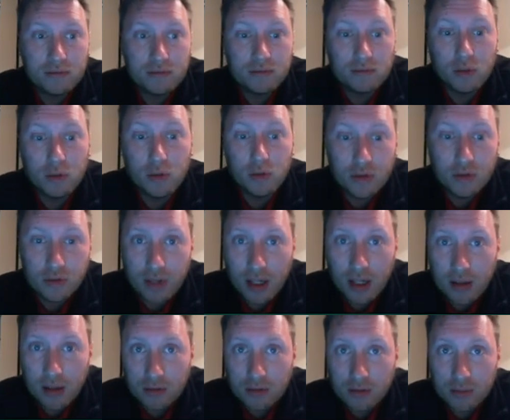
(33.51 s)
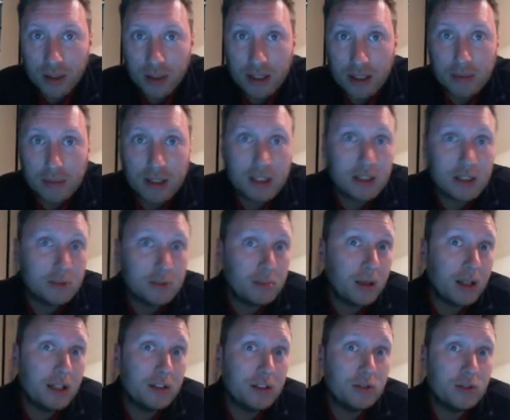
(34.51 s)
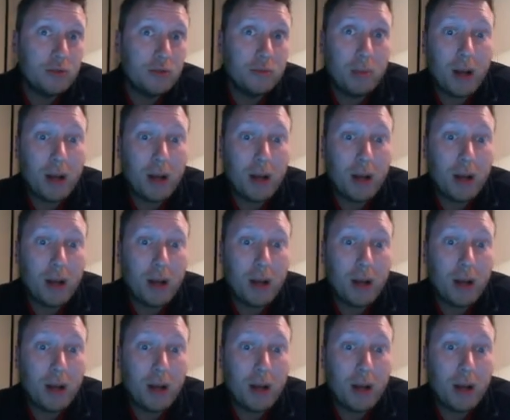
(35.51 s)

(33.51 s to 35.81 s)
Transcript: moved around, maybe there's players who have